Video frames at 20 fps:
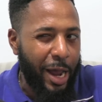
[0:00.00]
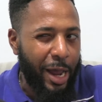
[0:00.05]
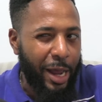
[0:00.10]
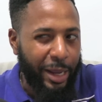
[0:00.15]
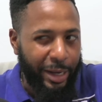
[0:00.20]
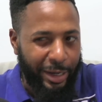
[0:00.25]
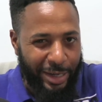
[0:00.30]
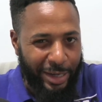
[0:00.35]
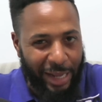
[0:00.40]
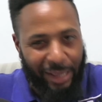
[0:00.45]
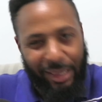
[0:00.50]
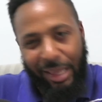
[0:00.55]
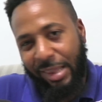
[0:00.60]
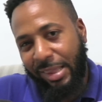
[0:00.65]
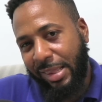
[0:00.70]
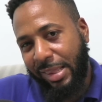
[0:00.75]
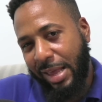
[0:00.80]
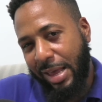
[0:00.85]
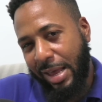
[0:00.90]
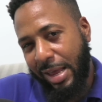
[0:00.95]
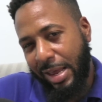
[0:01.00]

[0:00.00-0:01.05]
that has said